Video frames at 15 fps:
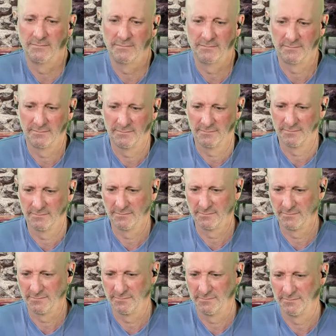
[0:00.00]

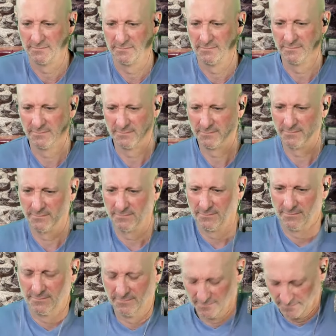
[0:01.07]

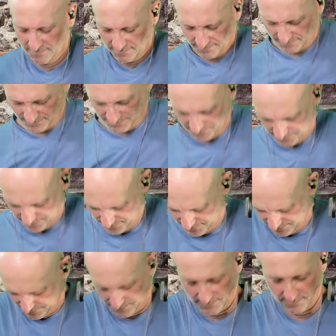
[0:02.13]

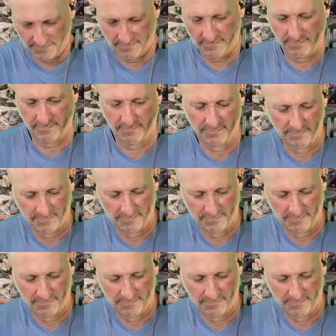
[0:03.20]
[no speech]